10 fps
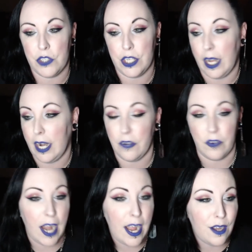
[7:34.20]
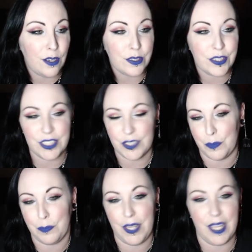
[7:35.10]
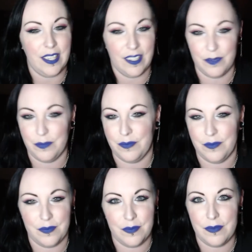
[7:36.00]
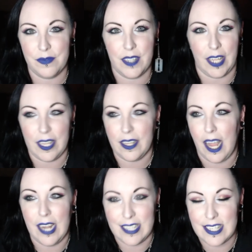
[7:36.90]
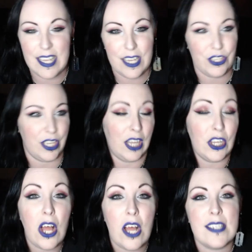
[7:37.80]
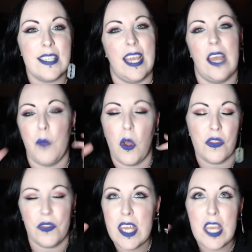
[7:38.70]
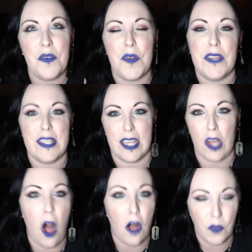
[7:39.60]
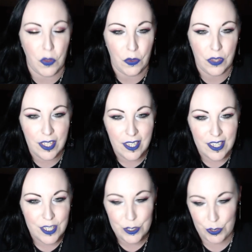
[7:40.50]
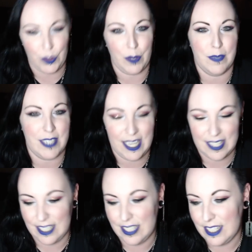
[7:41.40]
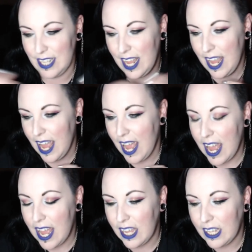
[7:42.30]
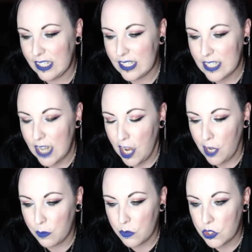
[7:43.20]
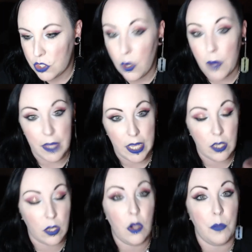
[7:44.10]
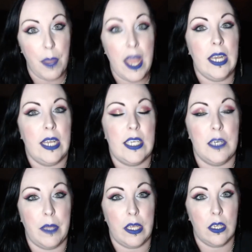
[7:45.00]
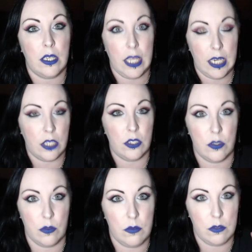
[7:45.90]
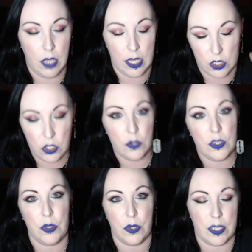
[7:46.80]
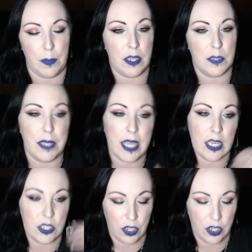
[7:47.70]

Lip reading: She got out of her house, she's playing like hide and seek, she got lost, like I'm all thinking of all these like awful circumstances. And so I'm like panicked and like getting as close to her as I possibly can.